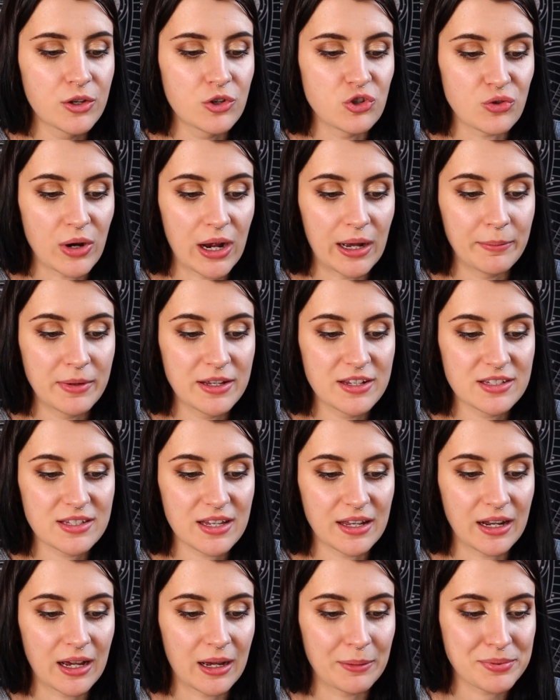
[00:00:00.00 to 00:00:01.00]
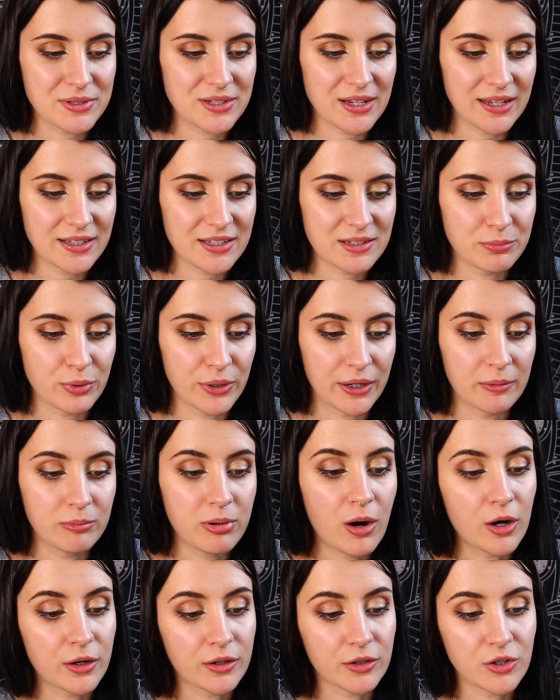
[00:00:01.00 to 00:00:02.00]
Dramas and upsets bring
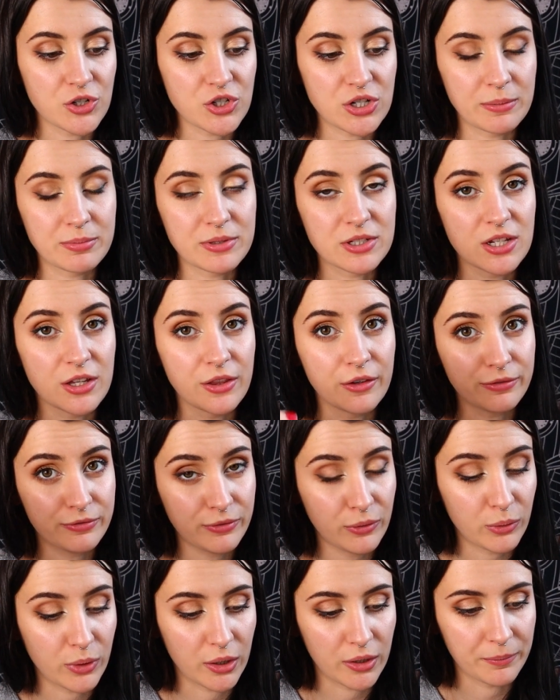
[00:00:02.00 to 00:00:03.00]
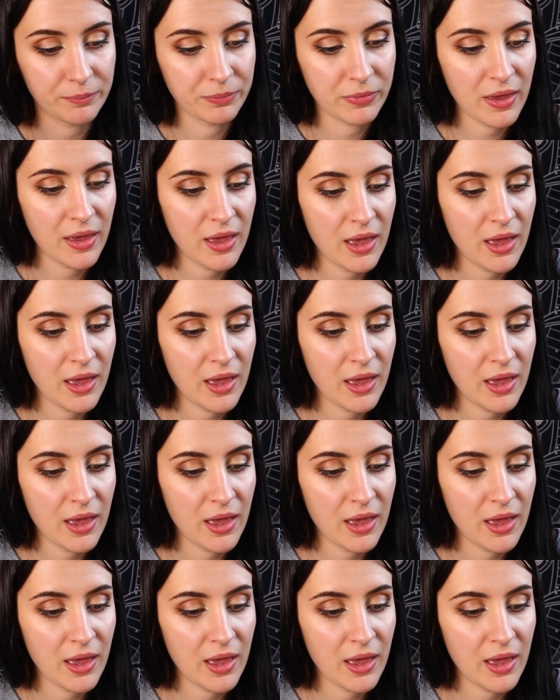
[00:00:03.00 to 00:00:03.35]
partnerships to the fore.